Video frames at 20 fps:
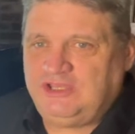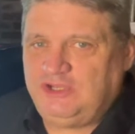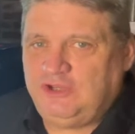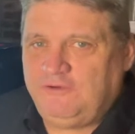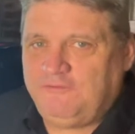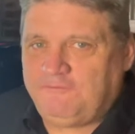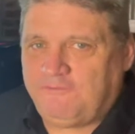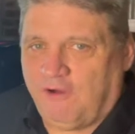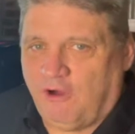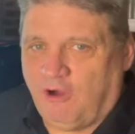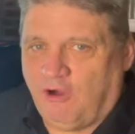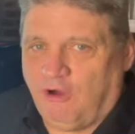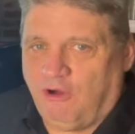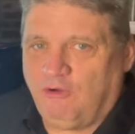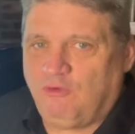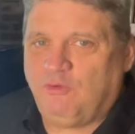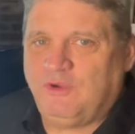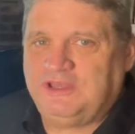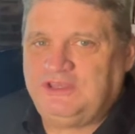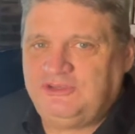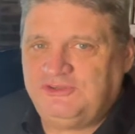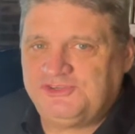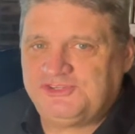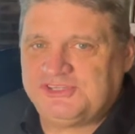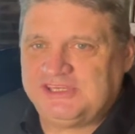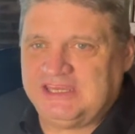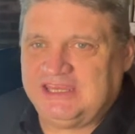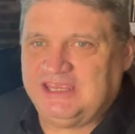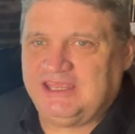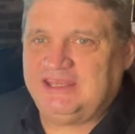you fall, when you
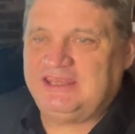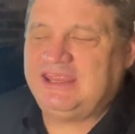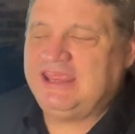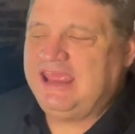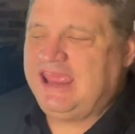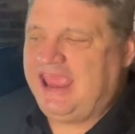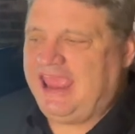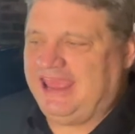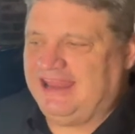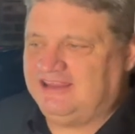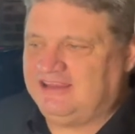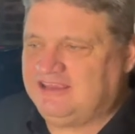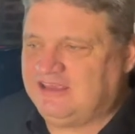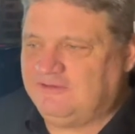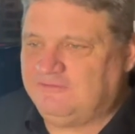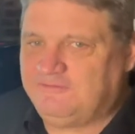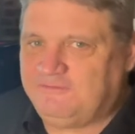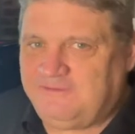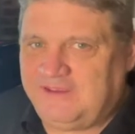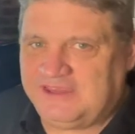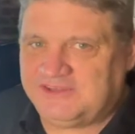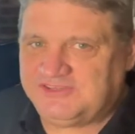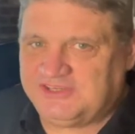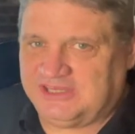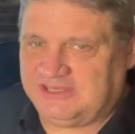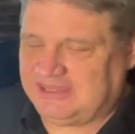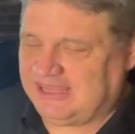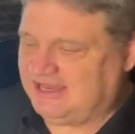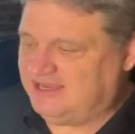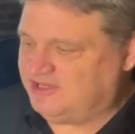sin, and confess it.
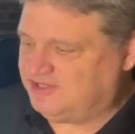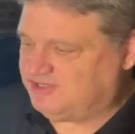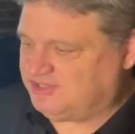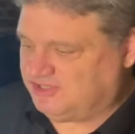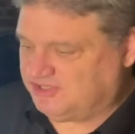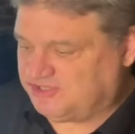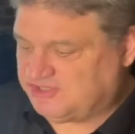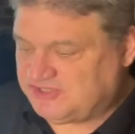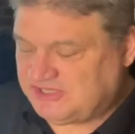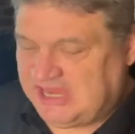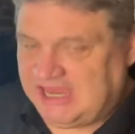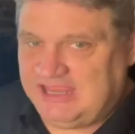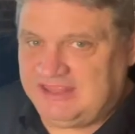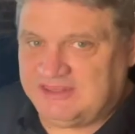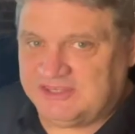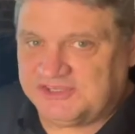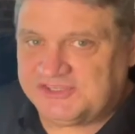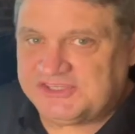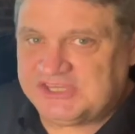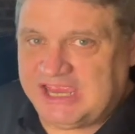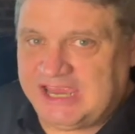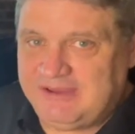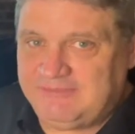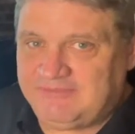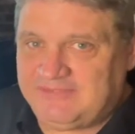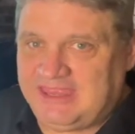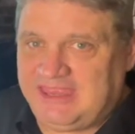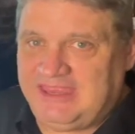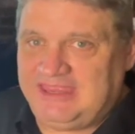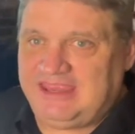That is to say the same
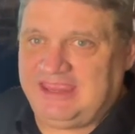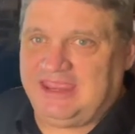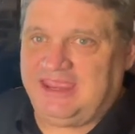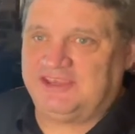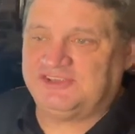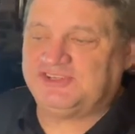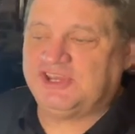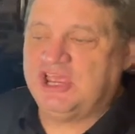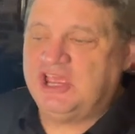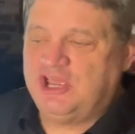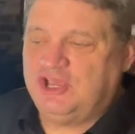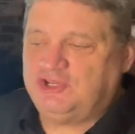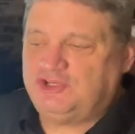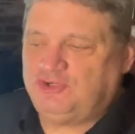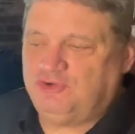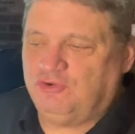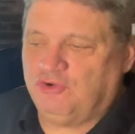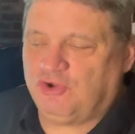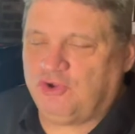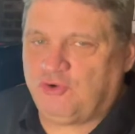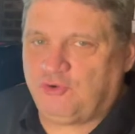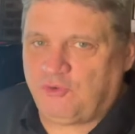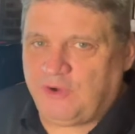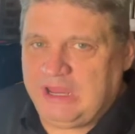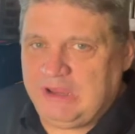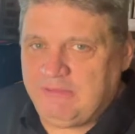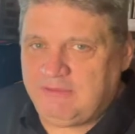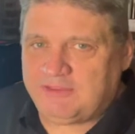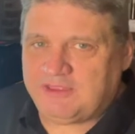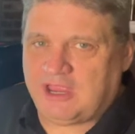thing as to agree
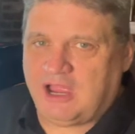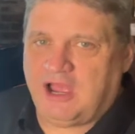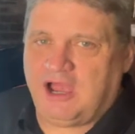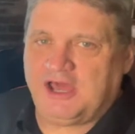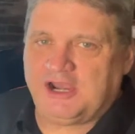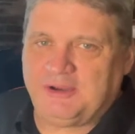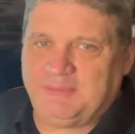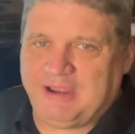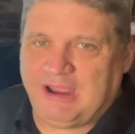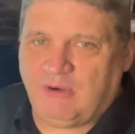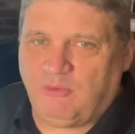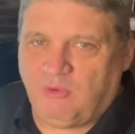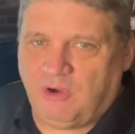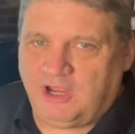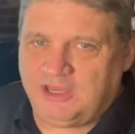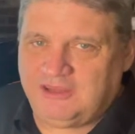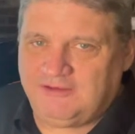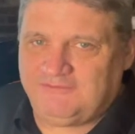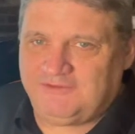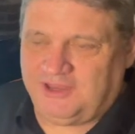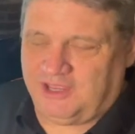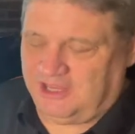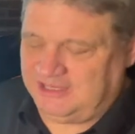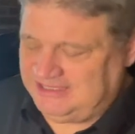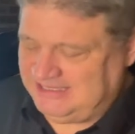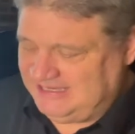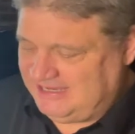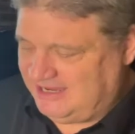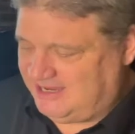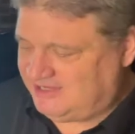with God about what you've done.
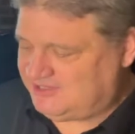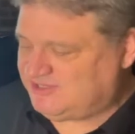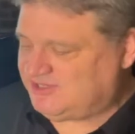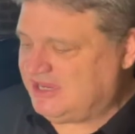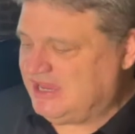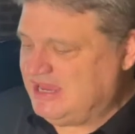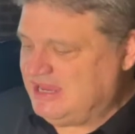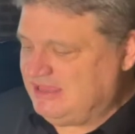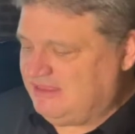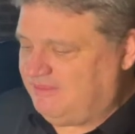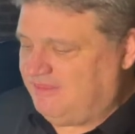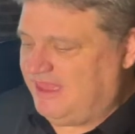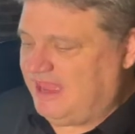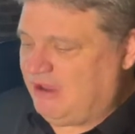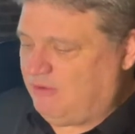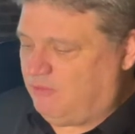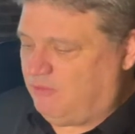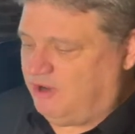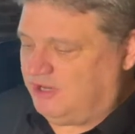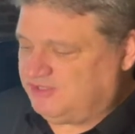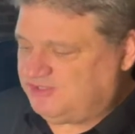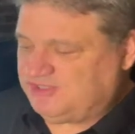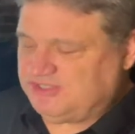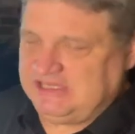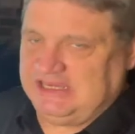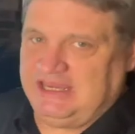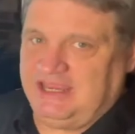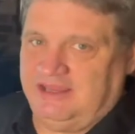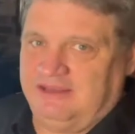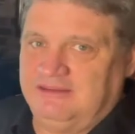Yes, that was
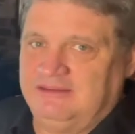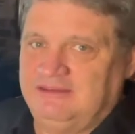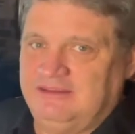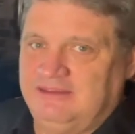sin.